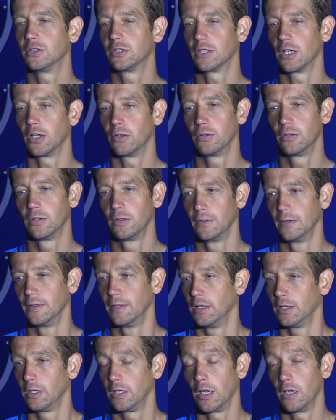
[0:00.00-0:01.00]
So,
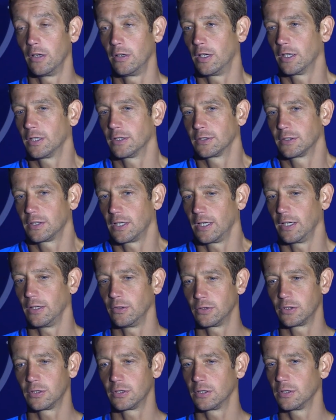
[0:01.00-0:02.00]
you know, like I say,
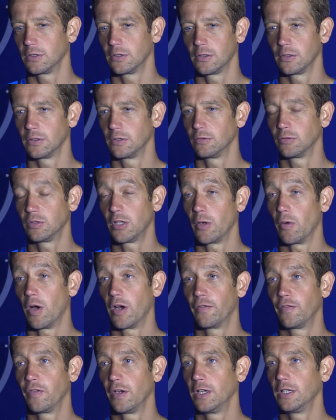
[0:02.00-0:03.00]
it was no
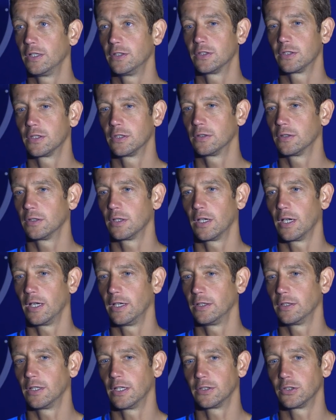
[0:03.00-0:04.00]
hard feelings, and
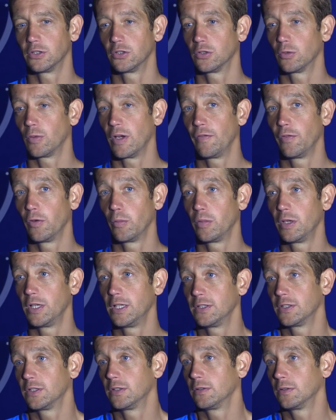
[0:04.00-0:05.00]
that's just the way football
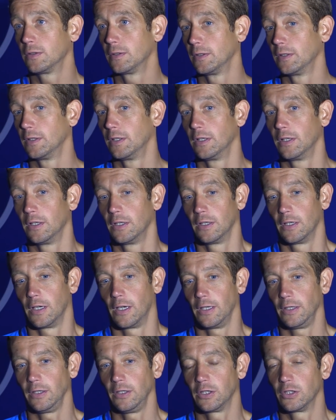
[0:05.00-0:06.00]
is. And
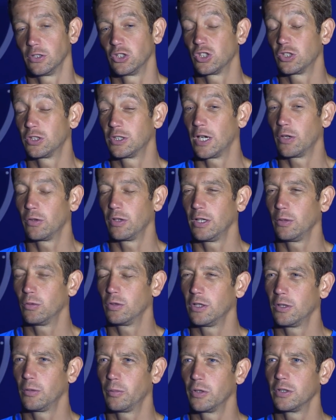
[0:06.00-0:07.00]
you could just tell that he
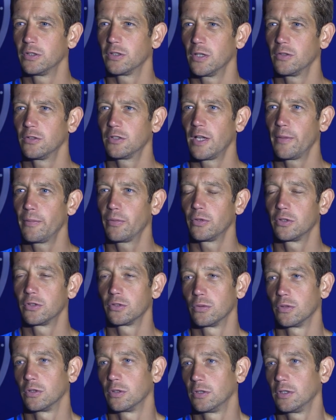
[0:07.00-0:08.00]
wanted to put his own stamp on the
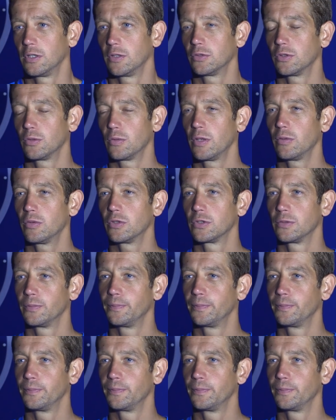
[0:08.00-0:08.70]
squad, and that was the way it was.